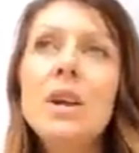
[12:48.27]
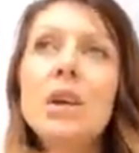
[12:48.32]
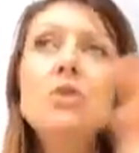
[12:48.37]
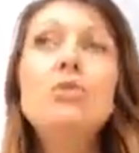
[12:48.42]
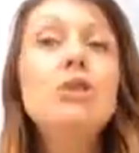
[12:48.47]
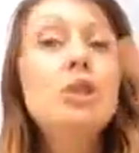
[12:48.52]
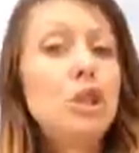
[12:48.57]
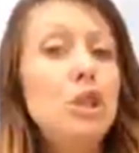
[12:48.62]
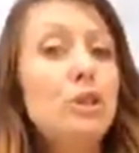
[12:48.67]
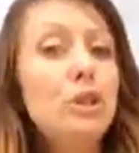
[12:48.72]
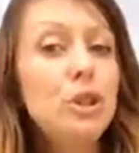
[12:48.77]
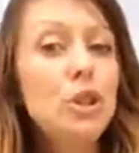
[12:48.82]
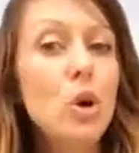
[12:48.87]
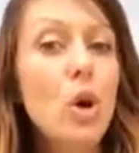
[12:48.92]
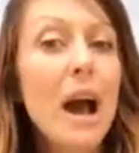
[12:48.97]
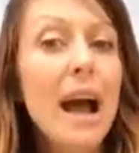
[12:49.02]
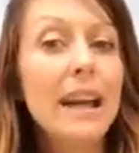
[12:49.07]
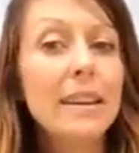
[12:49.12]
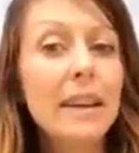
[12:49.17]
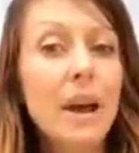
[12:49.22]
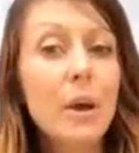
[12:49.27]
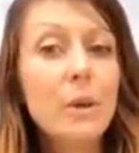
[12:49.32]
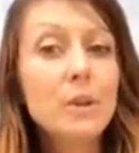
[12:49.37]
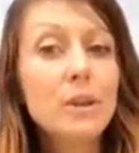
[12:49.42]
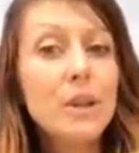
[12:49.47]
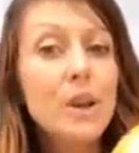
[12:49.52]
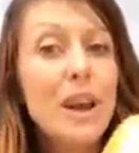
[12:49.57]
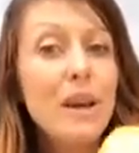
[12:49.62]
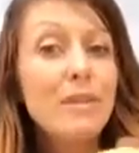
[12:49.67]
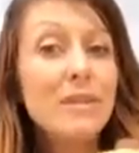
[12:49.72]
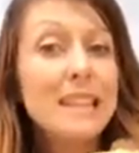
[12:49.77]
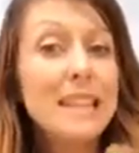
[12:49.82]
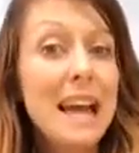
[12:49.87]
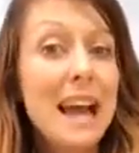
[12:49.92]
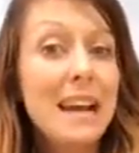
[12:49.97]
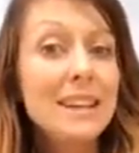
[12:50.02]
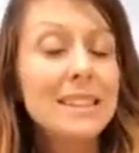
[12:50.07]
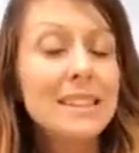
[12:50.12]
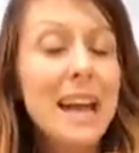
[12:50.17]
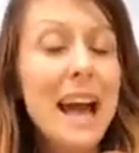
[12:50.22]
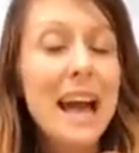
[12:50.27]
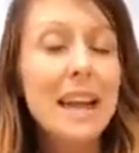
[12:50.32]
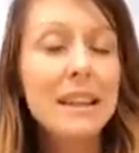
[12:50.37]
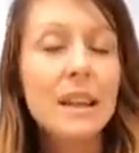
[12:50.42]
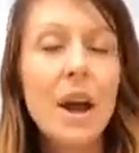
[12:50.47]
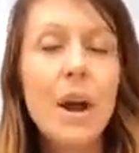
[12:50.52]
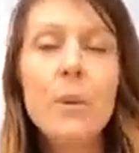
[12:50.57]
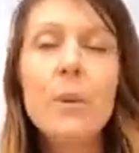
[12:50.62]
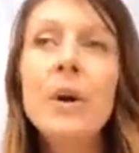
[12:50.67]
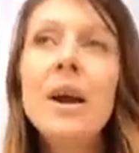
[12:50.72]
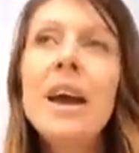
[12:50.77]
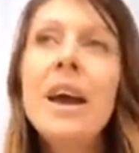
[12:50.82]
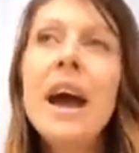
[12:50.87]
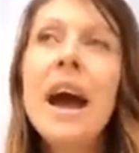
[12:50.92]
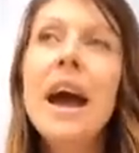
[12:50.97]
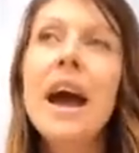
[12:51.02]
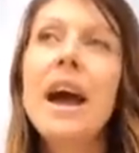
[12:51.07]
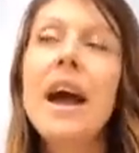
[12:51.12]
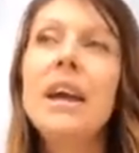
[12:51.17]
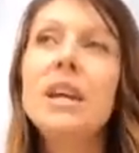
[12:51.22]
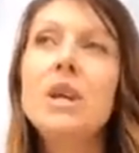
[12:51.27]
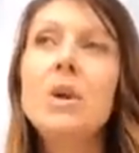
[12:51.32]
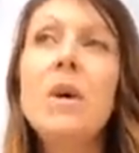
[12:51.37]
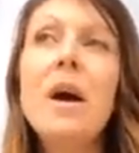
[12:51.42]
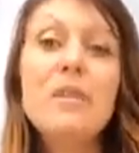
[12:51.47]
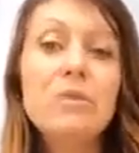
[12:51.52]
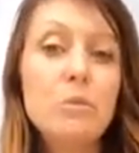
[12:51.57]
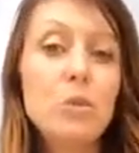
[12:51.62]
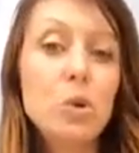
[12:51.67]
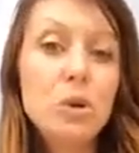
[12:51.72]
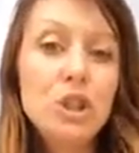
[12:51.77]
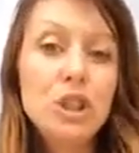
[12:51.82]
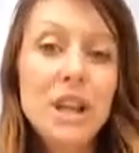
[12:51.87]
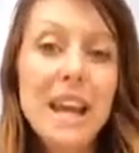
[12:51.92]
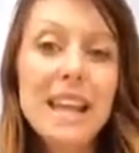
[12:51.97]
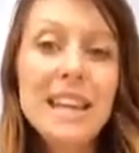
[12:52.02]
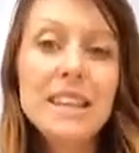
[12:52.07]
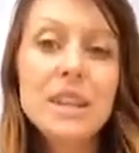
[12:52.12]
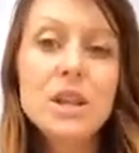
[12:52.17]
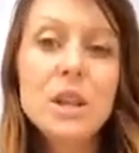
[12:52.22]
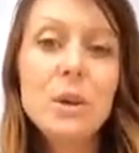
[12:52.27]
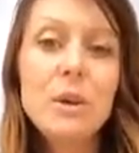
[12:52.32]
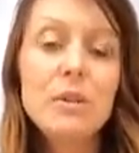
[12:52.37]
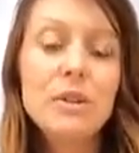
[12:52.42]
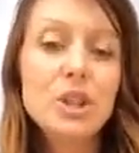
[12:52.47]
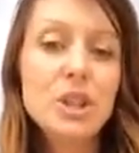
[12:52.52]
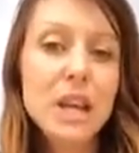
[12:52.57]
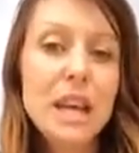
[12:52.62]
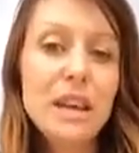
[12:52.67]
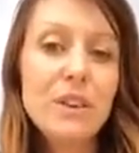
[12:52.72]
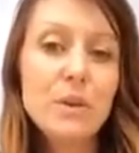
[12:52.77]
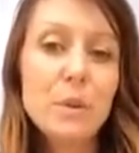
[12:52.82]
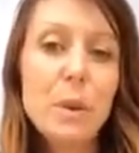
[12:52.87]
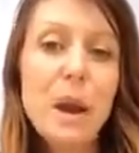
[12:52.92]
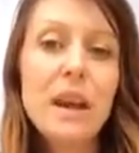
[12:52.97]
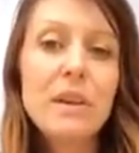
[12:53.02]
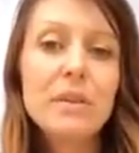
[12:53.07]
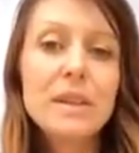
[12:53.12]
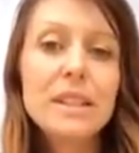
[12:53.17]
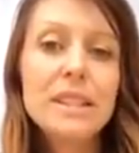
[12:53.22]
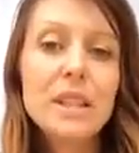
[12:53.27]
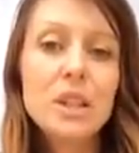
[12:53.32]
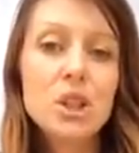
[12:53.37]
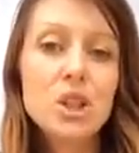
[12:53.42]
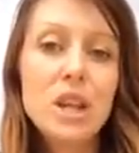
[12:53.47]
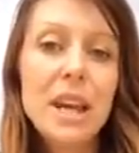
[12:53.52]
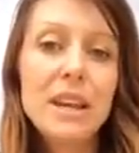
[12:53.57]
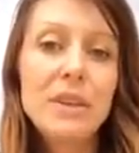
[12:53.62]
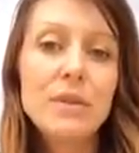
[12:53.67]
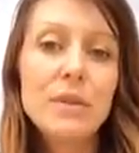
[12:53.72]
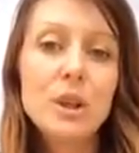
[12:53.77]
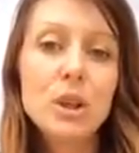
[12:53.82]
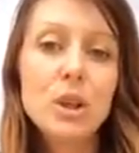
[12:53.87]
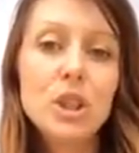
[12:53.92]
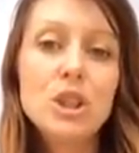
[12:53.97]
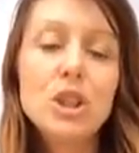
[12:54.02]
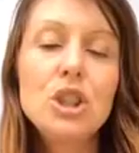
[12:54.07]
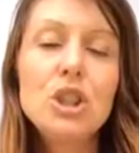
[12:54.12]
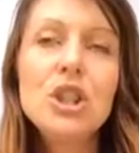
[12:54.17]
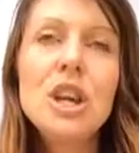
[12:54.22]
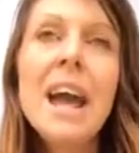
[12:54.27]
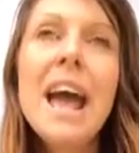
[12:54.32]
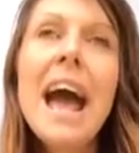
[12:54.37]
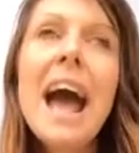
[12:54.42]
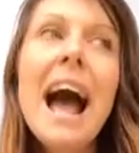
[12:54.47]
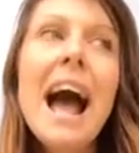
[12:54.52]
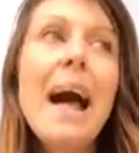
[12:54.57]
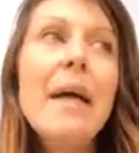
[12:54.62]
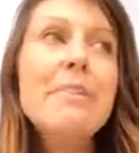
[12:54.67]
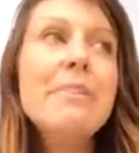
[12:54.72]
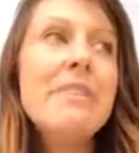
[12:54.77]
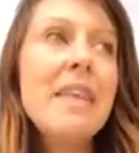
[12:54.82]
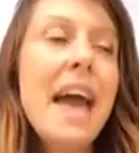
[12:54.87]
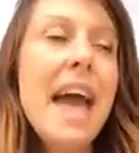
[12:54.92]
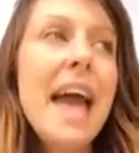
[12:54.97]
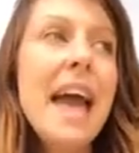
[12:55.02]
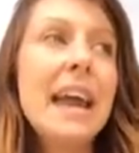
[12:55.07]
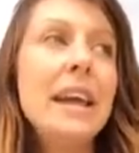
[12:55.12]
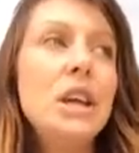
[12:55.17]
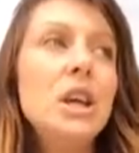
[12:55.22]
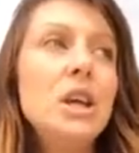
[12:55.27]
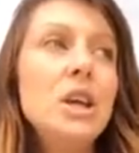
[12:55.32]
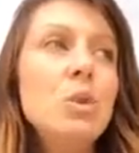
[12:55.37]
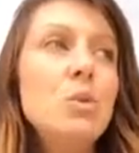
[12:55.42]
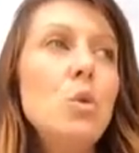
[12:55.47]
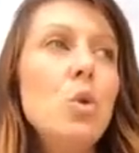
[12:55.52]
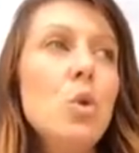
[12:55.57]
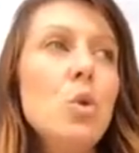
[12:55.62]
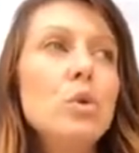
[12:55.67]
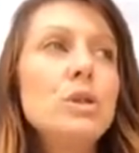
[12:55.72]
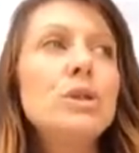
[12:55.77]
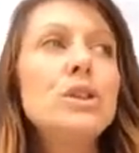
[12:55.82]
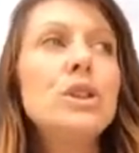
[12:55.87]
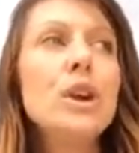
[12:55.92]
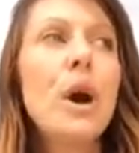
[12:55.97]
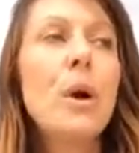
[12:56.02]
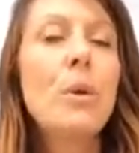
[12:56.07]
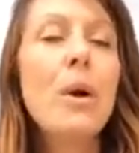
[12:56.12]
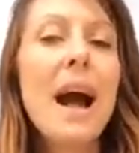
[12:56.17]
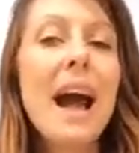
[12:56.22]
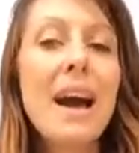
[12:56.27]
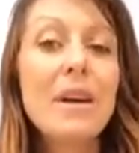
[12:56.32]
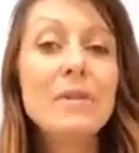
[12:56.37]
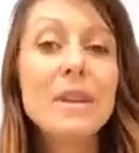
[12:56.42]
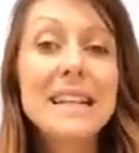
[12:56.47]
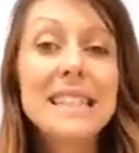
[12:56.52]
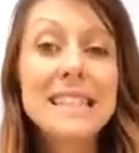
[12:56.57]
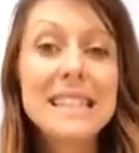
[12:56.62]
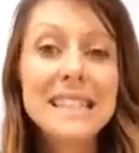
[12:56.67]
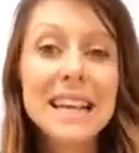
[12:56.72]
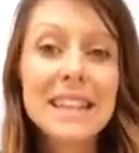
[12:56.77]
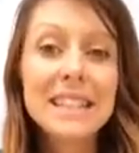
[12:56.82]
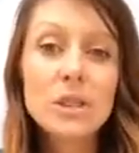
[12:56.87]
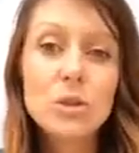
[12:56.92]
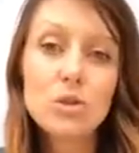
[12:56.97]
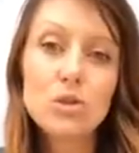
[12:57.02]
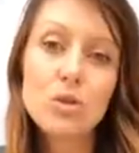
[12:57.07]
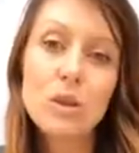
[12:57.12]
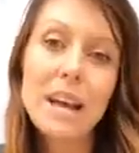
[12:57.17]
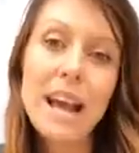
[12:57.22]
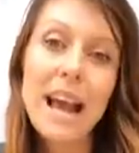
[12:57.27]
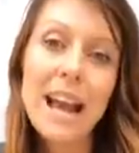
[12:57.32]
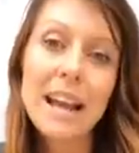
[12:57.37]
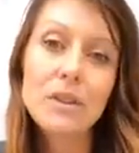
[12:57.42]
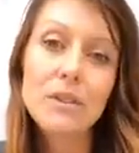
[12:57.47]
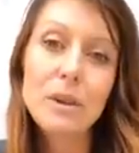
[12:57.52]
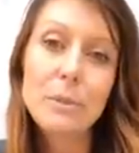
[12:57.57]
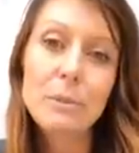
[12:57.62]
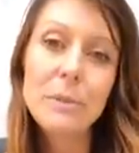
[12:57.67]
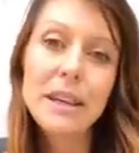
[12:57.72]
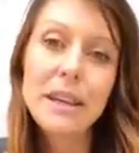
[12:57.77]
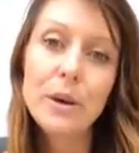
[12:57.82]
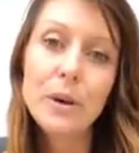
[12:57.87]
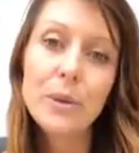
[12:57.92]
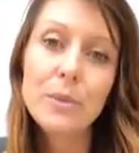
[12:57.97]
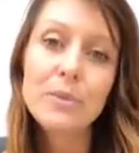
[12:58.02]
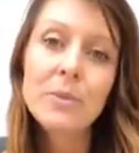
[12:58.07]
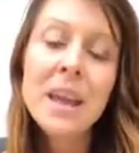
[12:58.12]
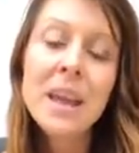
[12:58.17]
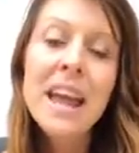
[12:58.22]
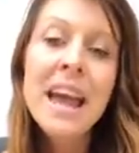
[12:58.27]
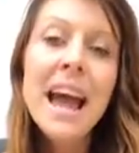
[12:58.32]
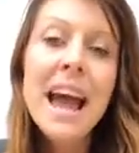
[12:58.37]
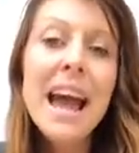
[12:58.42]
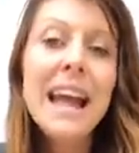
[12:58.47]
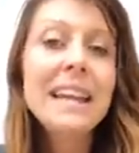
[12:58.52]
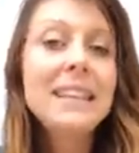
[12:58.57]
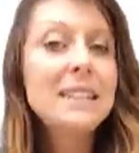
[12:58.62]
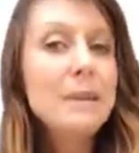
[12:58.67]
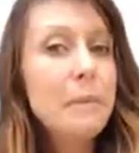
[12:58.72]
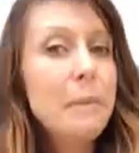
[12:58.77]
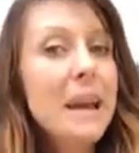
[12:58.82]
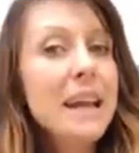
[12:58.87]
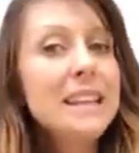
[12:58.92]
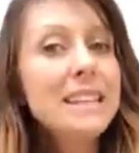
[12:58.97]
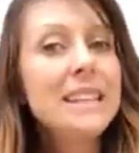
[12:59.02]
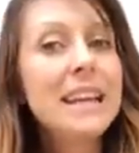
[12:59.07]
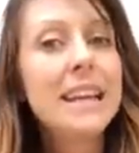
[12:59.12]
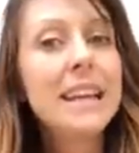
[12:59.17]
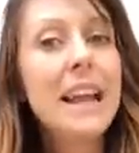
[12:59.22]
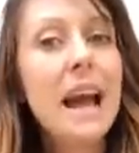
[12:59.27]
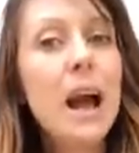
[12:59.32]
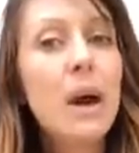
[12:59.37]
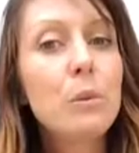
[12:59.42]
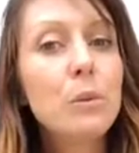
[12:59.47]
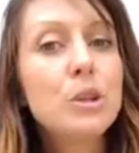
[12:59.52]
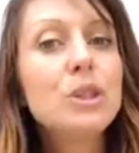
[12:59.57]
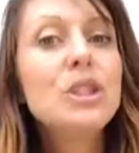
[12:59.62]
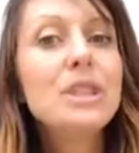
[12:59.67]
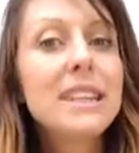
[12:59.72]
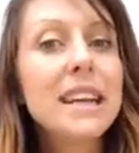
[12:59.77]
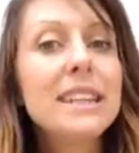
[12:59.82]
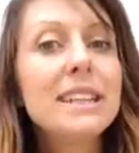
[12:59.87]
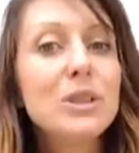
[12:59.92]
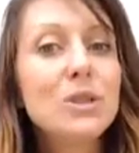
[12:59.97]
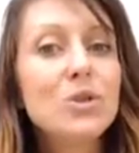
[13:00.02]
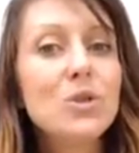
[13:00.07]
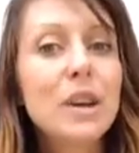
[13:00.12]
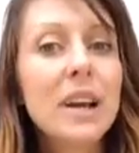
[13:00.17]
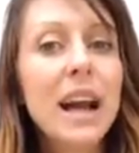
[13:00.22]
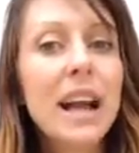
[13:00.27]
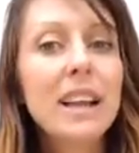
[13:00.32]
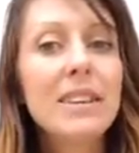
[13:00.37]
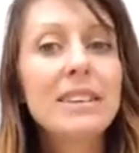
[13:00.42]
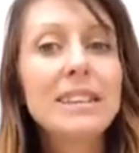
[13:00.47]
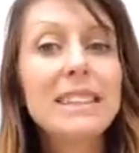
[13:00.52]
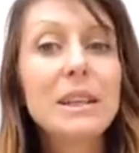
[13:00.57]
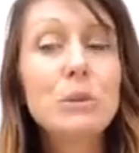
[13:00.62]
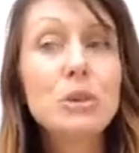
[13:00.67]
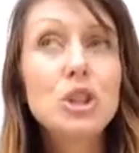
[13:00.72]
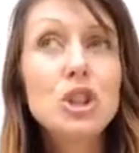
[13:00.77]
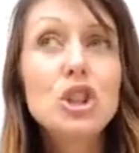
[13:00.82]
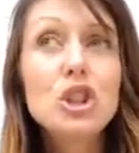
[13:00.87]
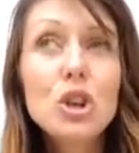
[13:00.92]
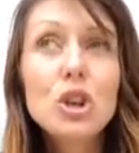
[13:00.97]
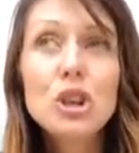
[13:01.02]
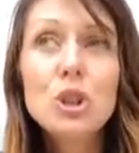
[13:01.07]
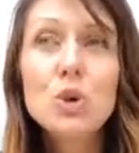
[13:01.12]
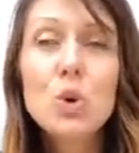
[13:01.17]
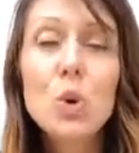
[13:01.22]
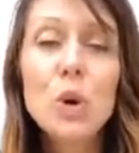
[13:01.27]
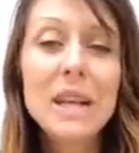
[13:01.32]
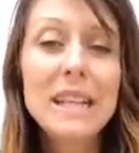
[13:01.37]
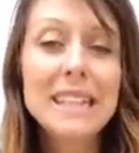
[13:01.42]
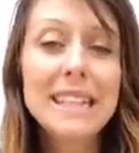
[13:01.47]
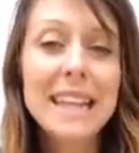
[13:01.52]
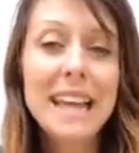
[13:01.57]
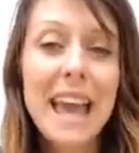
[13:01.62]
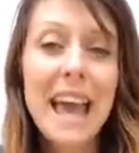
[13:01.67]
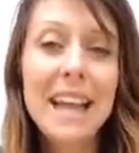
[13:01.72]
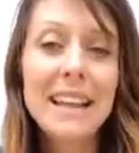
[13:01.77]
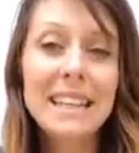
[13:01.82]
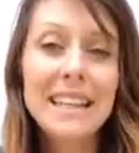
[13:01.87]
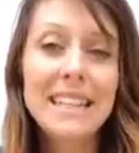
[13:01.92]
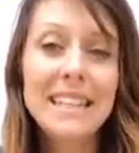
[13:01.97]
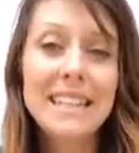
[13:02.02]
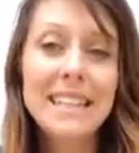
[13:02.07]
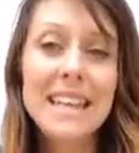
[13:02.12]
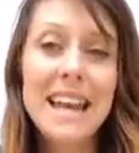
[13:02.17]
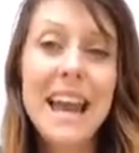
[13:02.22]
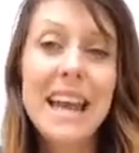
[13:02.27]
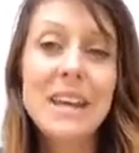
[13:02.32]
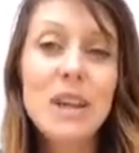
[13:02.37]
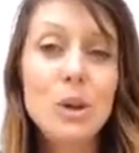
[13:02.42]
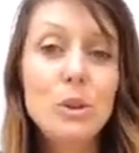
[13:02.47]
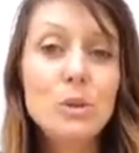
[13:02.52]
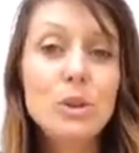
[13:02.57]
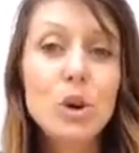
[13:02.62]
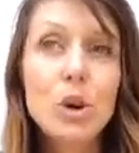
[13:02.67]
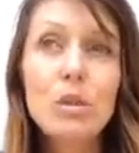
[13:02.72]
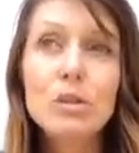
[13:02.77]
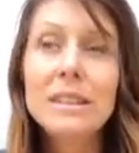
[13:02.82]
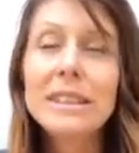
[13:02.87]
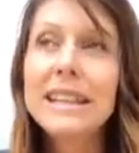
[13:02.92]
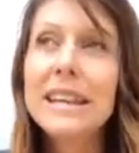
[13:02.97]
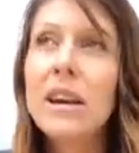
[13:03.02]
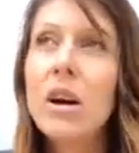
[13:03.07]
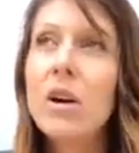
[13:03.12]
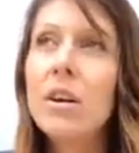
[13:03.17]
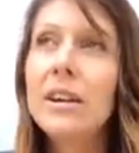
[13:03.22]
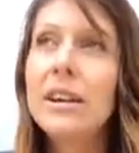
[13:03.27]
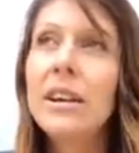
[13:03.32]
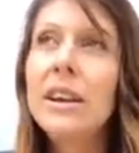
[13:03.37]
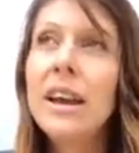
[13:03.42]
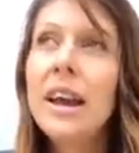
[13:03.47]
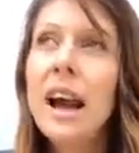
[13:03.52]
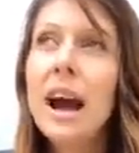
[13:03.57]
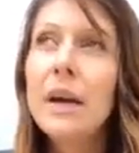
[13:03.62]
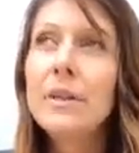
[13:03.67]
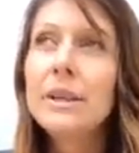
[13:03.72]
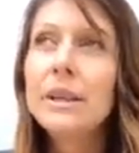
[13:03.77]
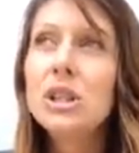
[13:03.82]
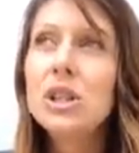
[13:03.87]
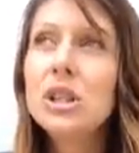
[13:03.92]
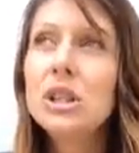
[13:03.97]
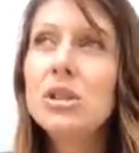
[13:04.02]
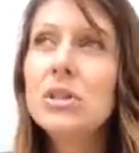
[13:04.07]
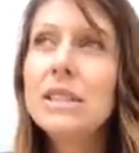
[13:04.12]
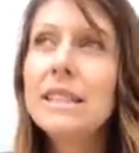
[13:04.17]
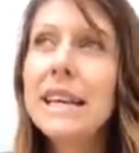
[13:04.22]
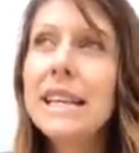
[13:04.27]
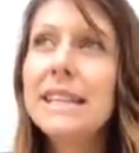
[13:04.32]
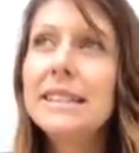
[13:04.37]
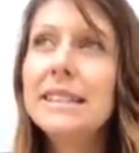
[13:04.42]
reduce your aloe, so you have less aloe. You have more shakes, so you have a shake for breakfast and a shake for lunch. And then you also have a 600 calorie meal. And it's amazing how much 600 calories. I was just talking to Kelly today, who's currently on, I think she's on day